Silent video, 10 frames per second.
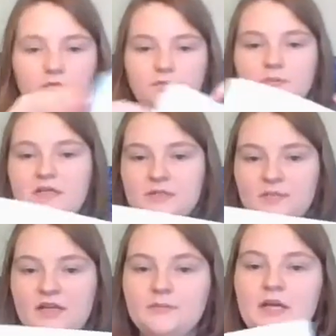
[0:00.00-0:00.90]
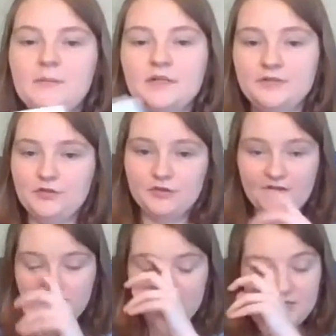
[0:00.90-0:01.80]
piece of plain paper, and if you don't
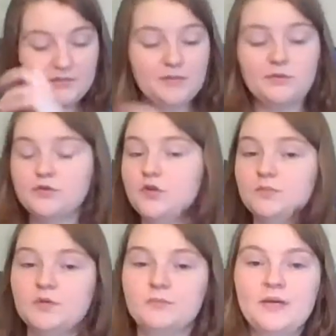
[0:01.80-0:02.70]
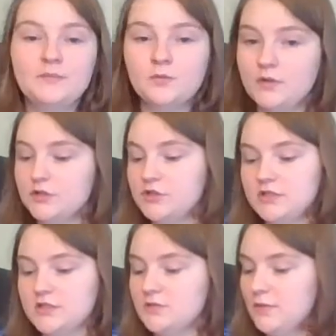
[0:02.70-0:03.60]
have plain paper, notebook paper works
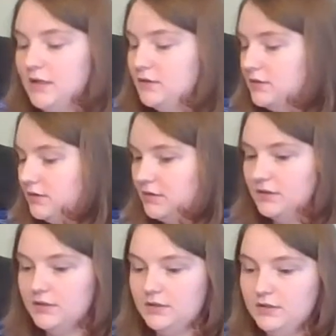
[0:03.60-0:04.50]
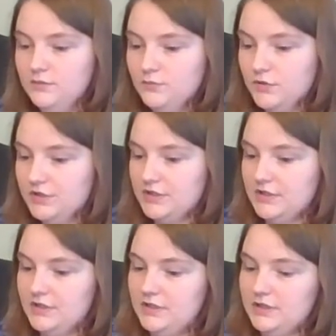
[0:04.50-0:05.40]
just as well. We're just
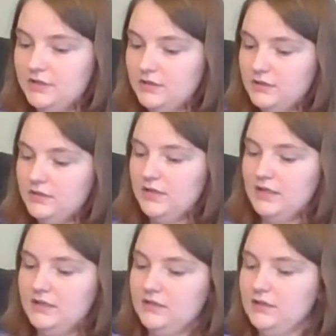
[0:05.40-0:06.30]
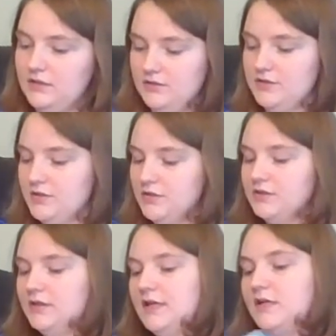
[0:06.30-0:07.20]
gonna cut a little
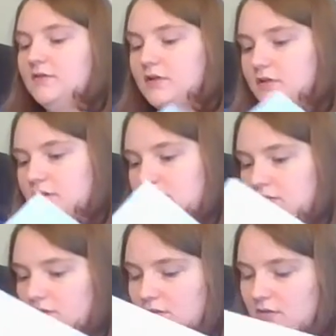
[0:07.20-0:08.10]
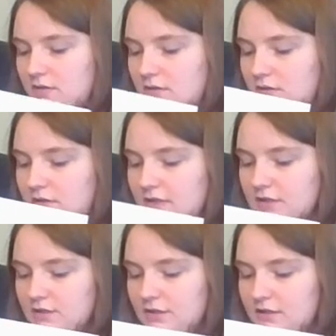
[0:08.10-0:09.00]
circle out of it.
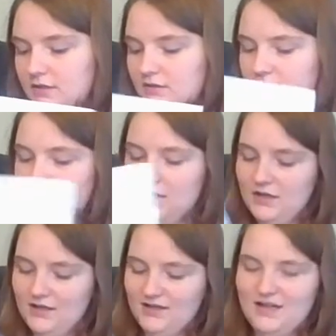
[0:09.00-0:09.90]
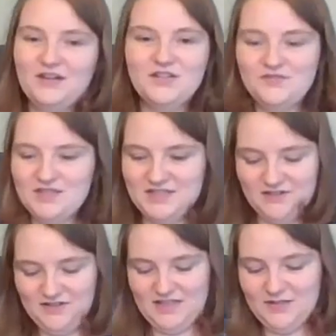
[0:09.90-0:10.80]
Actually, I'll give this
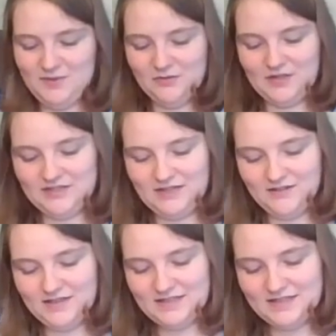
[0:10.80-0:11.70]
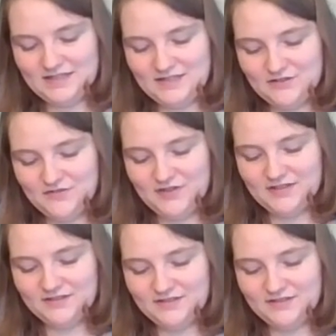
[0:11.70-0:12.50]
little ladybug rectangle eyes. That sounds fun.